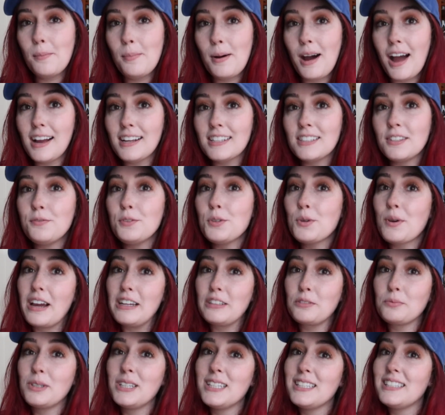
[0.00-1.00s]
box if you
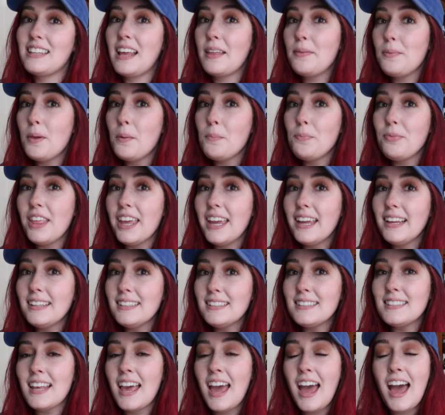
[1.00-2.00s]
guys want to send them
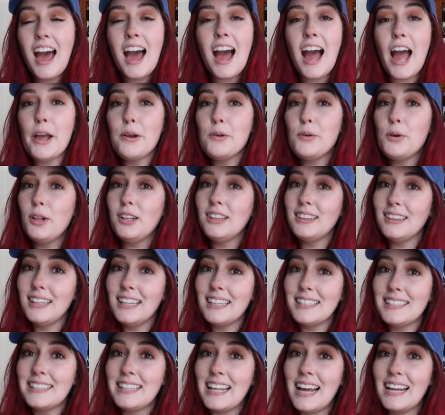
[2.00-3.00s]
things. I will
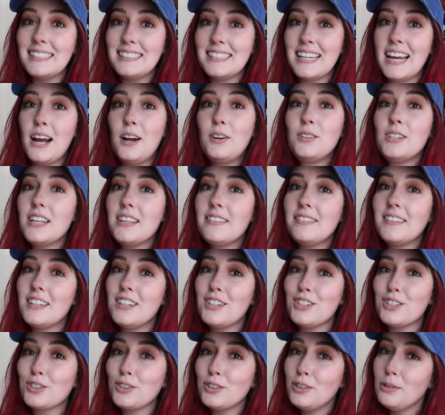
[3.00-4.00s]
list that down in the
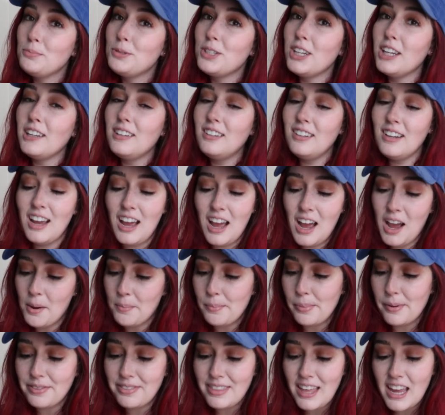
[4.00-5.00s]
description.
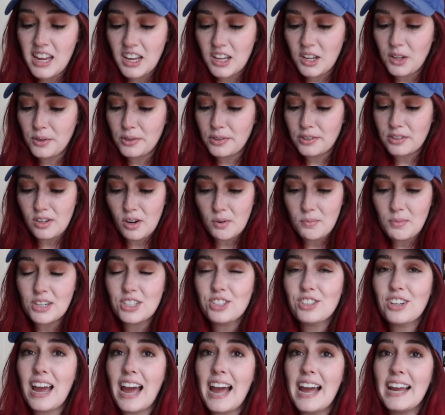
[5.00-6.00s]
But thank you so
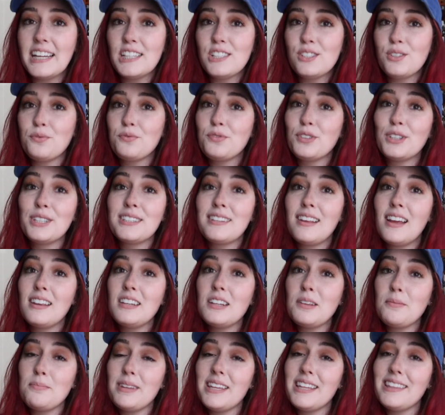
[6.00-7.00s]
much guys for
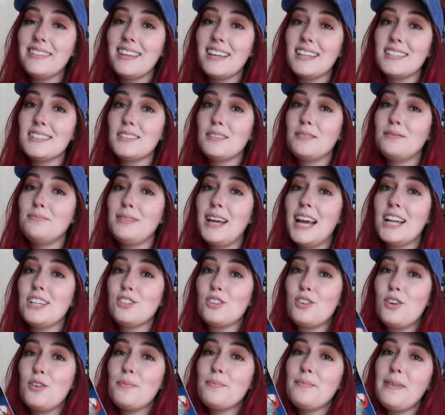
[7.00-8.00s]
sending me this
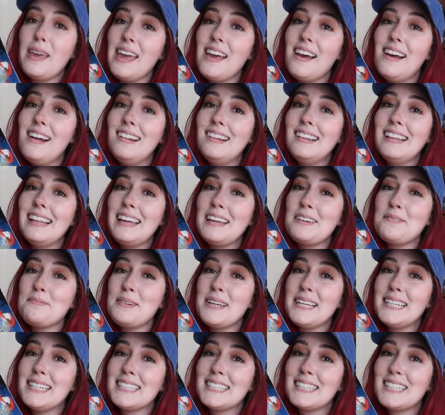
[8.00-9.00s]
magical mail. It
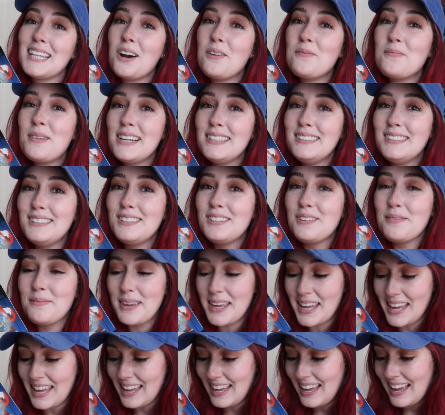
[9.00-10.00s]
means so much to
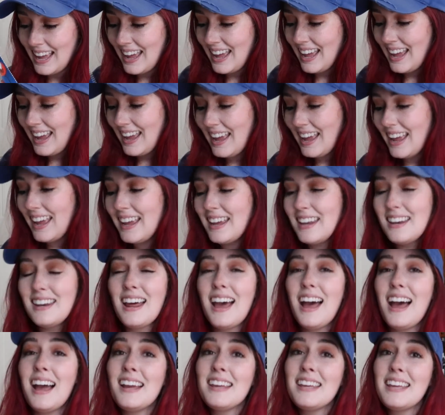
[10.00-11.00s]
me and
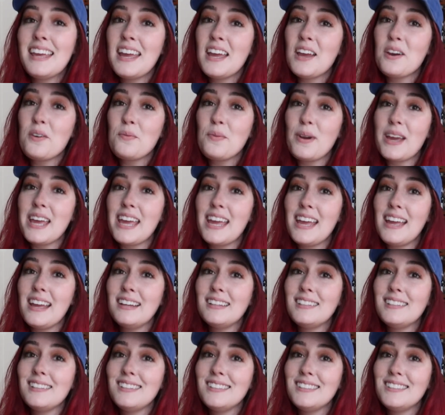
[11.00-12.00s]
I can't wait
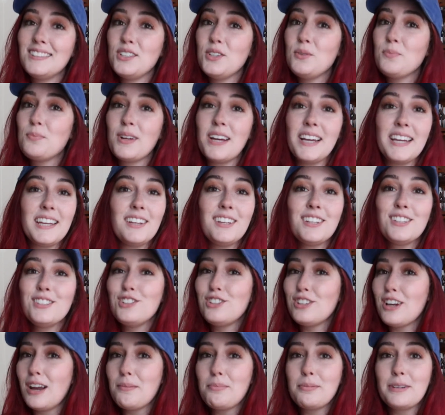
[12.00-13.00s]
to play
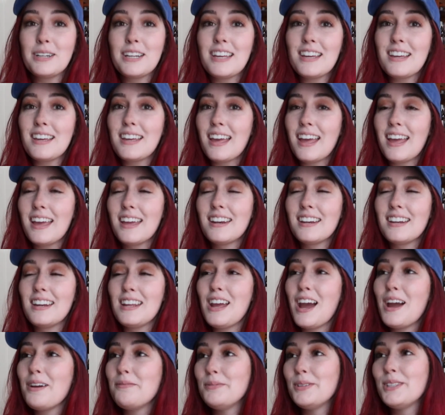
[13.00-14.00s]
Jeopardy again.
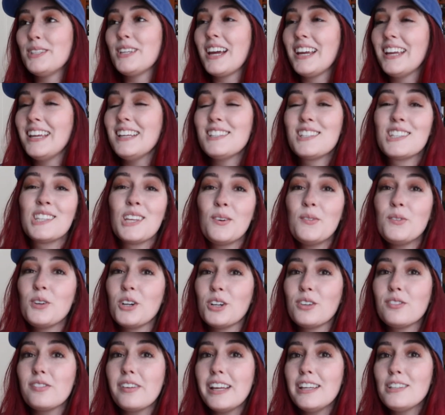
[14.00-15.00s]
I'm, I get so
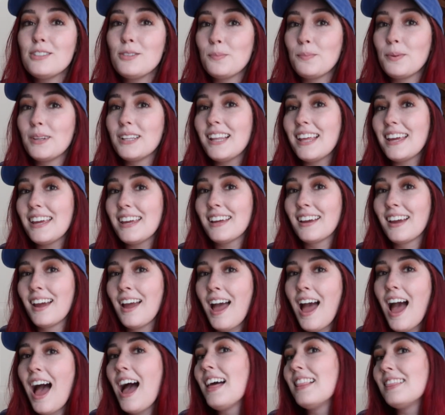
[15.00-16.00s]
nervous, but like,
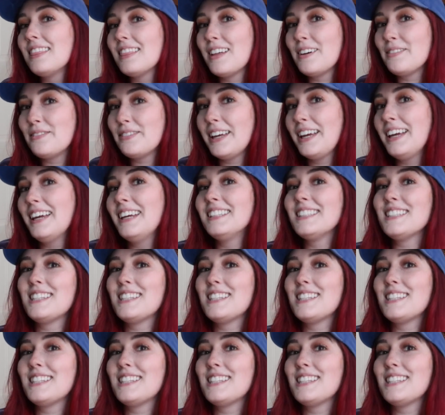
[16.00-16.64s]
I love it.